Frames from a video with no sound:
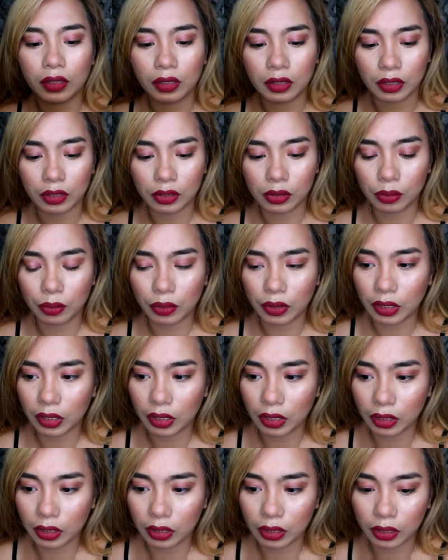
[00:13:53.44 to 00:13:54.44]
This one
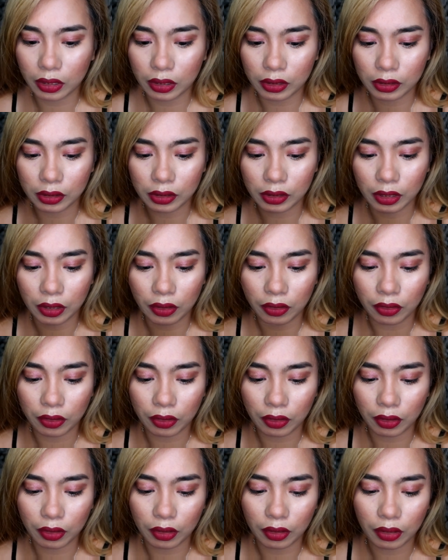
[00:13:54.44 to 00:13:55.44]
is
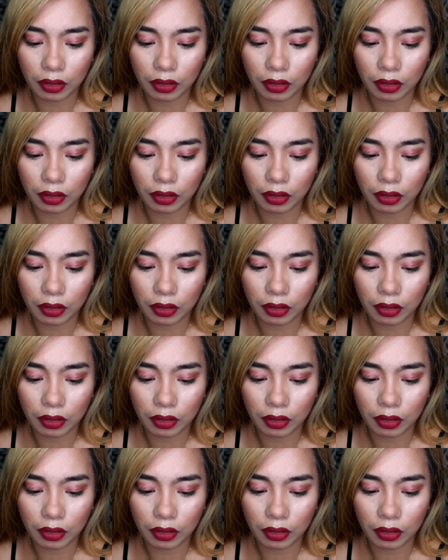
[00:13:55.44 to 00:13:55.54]
the